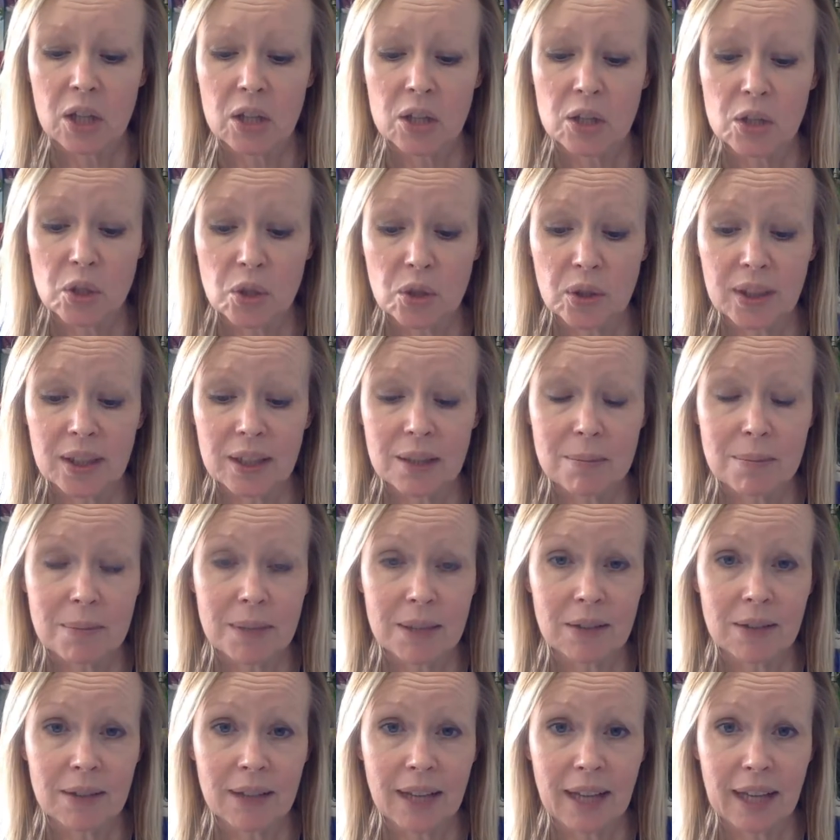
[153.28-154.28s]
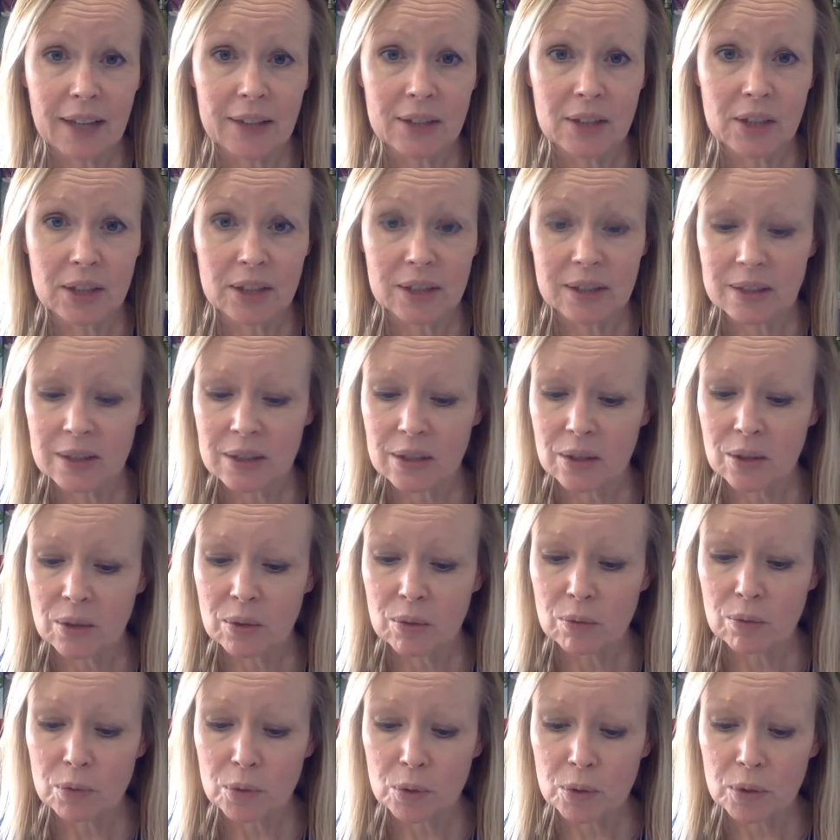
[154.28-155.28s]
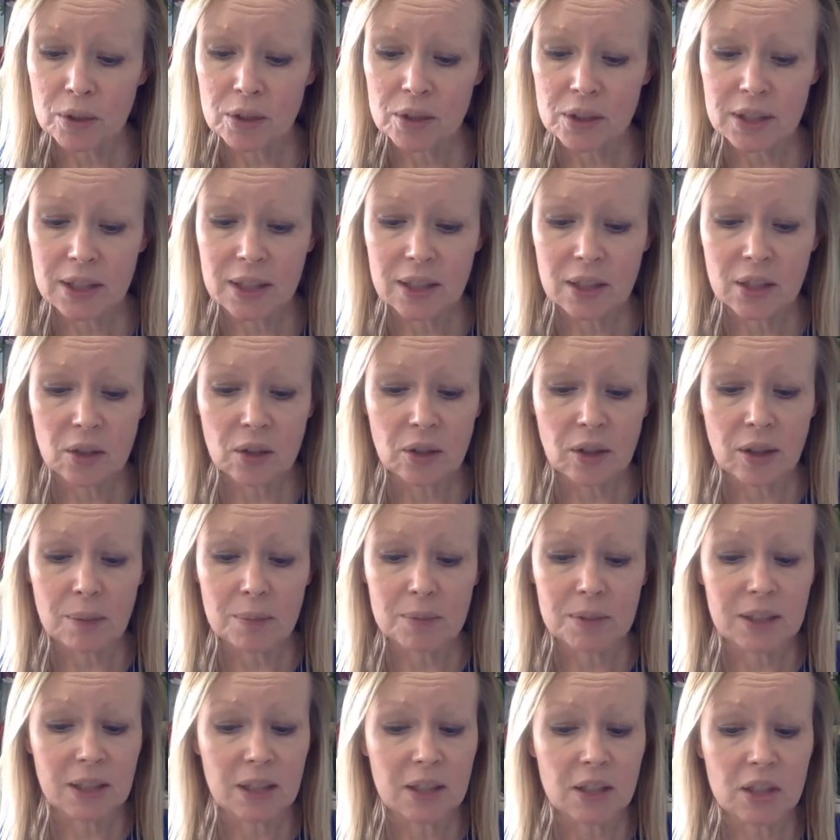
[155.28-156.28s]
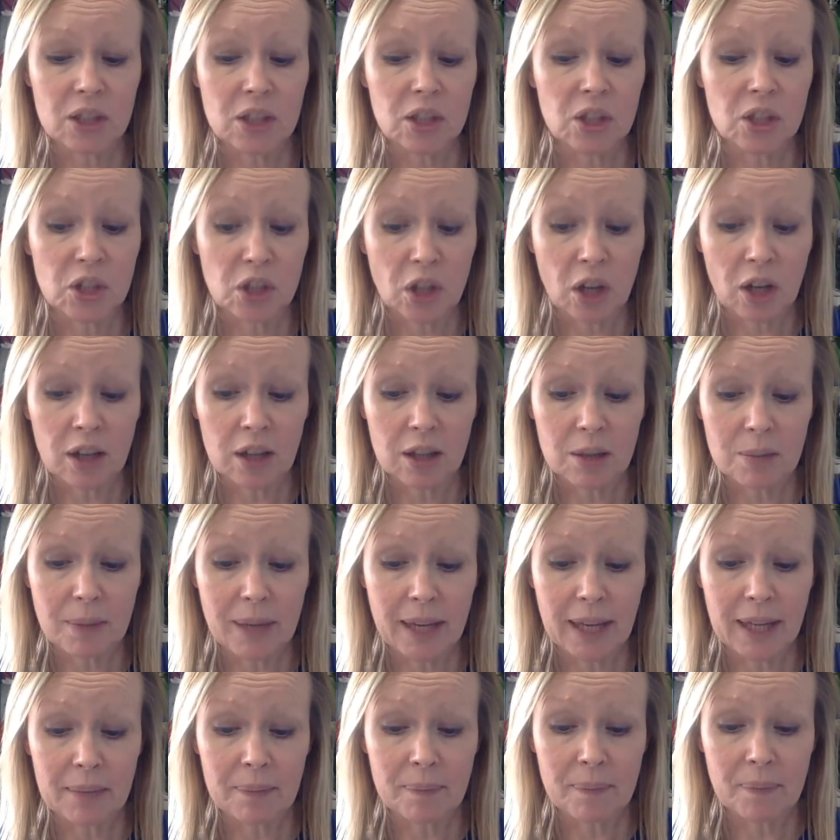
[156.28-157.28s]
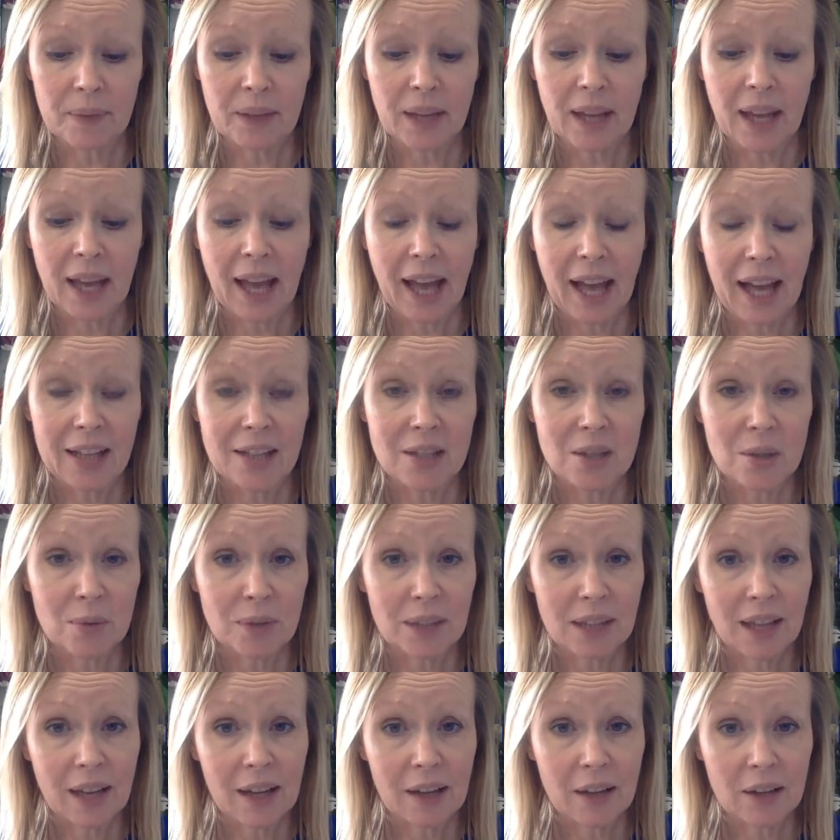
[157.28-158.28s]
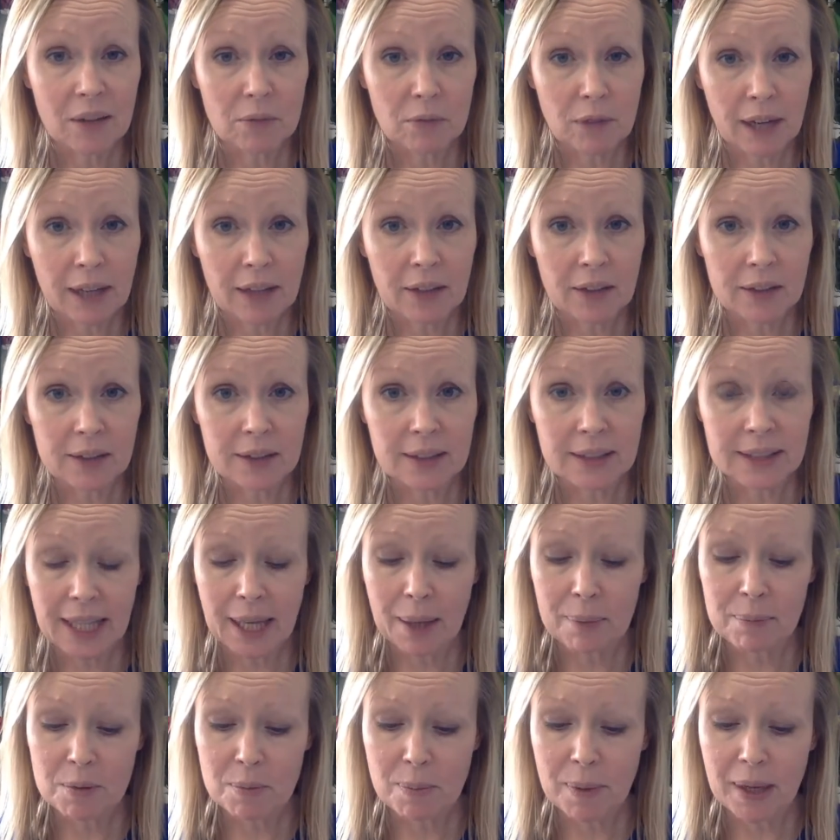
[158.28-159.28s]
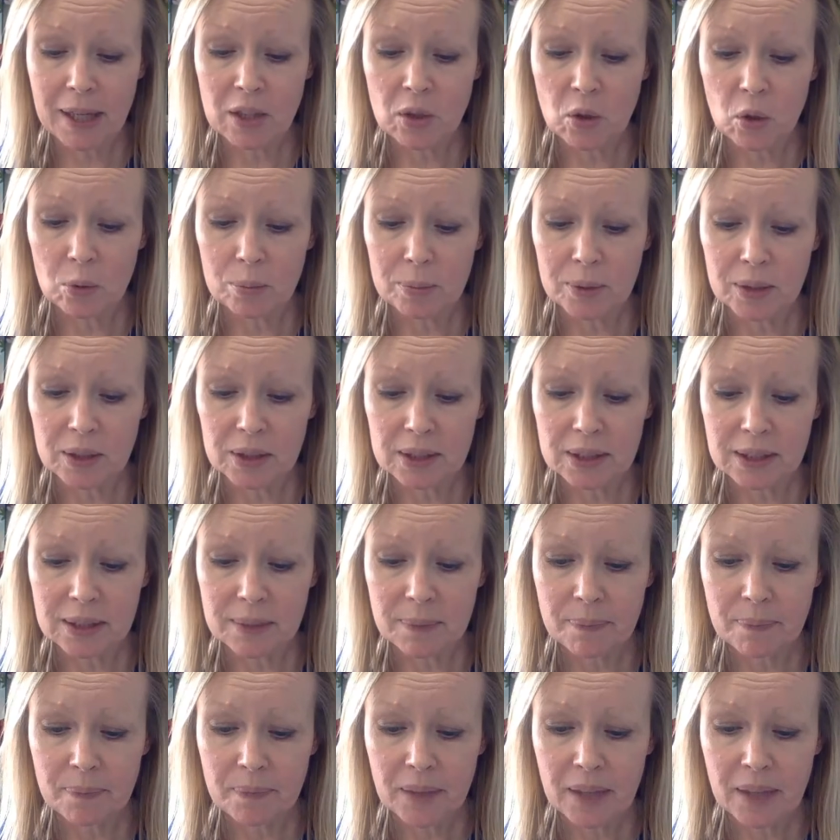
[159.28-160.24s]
During the Middle Ages, rulers in Europe, such as Charlemagne, had to rely on records kept by nobles.